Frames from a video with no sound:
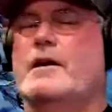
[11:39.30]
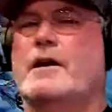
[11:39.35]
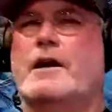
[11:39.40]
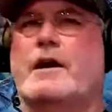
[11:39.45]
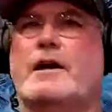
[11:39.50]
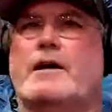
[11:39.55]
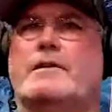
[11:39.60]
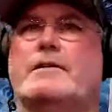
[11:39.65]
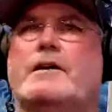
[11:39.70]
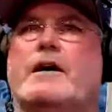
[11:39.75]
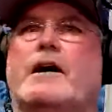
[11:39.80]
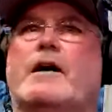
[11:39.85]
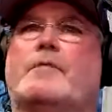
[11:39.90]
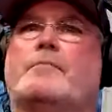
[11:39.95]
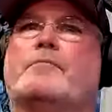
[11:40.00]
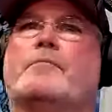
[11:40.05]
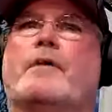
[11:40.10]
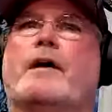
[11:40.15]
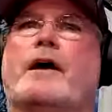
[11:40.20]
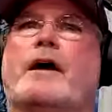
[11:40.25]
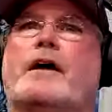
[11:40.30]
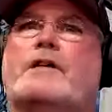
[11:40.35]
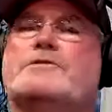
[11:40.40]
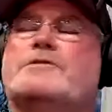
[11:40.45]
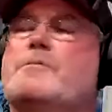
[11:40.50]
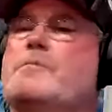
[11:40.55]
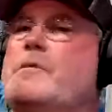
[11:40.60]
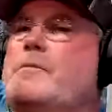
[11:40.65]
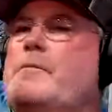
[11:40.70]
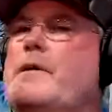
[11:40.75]
And I had
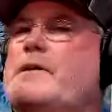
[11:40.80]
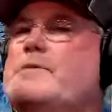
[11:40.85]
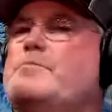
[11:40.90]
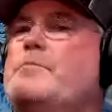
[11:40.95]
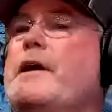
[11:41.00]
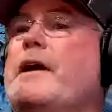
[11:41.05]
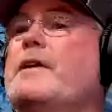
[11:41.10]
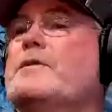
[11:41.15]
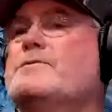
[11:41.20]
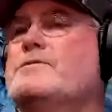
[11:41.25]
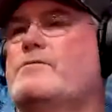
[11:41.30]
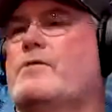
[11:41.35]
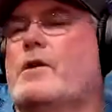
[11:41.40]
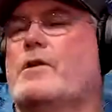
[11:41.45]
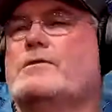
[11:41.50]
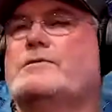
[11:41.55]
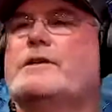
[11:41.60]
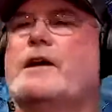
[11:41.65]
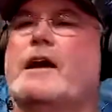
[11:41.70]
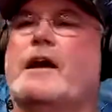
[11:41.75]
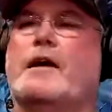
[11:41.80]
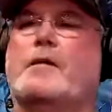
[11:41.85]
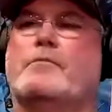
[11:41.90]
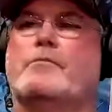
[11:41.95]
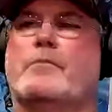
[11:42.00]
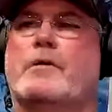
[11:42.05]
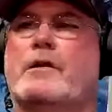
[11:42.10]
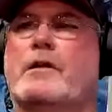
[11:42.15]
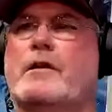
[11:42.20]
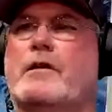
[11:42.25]
some of the best bands of all time.
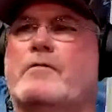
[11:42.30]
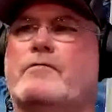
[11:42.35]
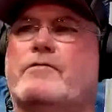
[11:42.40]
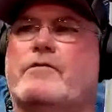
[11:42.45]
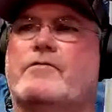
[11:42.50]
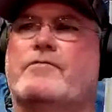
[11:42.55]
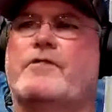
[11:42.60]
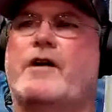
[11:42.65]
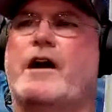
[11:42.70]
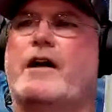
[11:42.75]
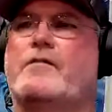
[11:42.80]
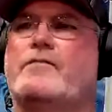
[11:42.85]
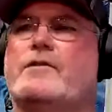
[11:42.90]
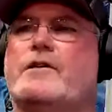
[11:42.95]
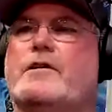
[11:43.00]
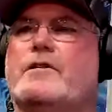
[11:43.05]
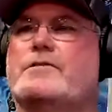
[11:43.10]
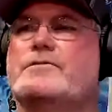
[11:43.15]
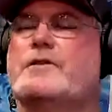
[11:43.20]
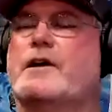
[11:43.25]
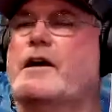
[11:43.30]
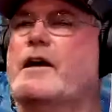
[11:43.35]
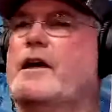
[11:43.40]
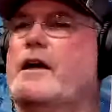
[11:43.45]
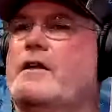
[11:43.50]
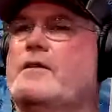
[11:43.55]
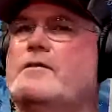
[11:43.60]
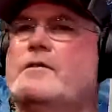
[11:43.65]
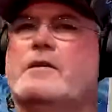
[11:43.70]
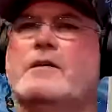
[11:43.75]
For 5 years,
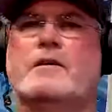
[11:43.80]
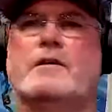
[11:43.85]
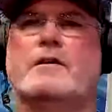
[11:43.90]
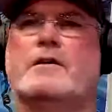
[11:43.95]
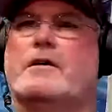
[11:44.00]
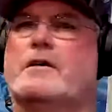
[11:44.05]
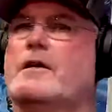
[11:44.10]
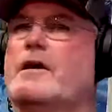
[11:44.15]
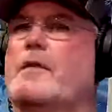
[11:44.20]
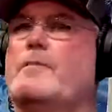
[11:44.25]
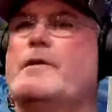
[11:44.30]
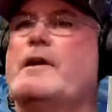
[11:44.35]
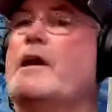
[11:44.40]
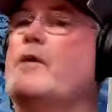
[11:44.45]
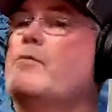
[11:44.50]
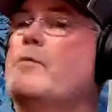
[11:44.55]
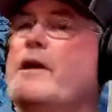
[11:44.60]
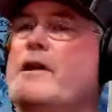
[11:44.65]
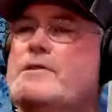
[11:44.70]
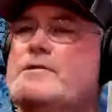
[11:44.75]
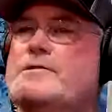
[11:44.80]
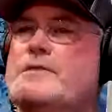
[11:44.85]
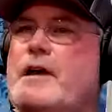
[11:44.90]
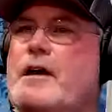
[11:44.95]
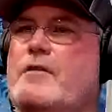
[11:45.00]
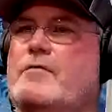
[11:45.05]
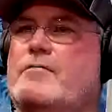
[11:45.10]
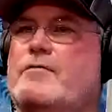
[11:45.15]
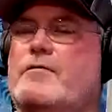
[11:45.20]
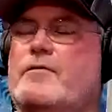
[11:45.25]
I ran
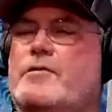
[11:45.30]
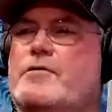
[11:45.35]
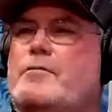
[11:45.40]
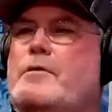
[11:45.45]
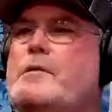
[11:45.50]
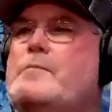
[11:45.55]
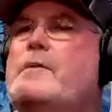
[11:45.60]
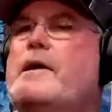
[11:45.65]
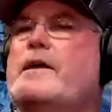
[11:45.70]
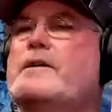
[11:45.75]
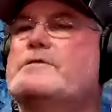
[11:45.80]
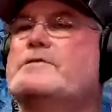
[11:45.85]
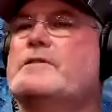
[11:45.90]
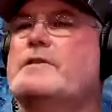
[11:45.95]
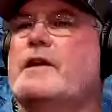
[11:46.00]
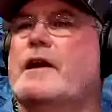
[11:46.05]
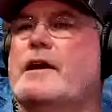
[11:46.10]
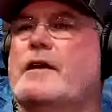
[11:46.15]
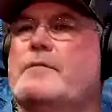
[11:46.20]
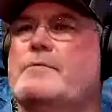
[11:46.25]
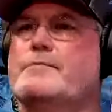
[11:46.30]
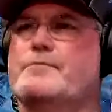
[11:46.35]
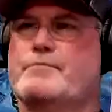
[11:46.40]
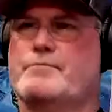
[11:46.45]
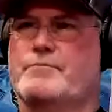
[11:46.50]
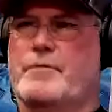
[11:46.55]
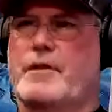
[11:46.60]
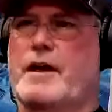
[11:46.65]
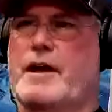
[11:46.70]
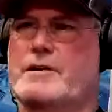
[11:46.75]
sound for 3 bands a night
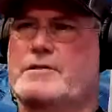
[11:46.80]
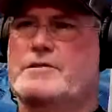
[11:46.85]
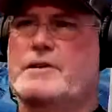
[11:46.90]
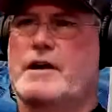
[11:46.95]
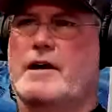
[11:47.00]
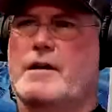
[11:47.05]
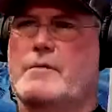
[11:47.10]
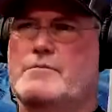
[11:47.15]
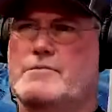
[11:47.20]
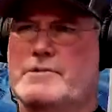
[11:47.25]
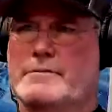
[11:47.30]
at times.